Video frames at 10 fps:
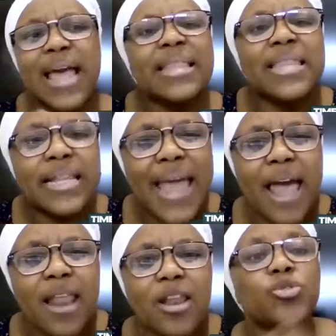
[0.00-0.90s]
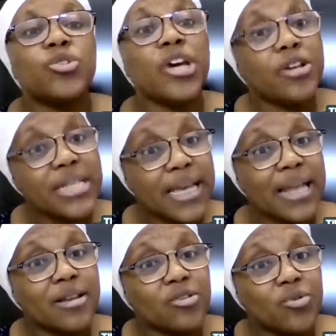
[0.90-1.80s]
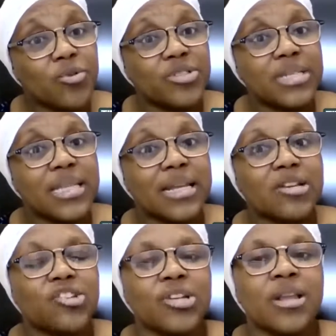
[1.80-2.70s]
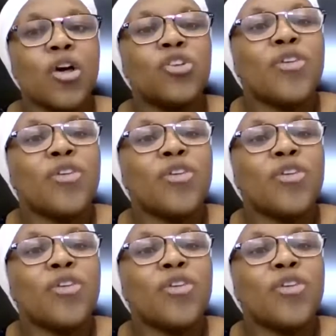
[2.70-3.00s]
and the dialogues which are not taken into consideration.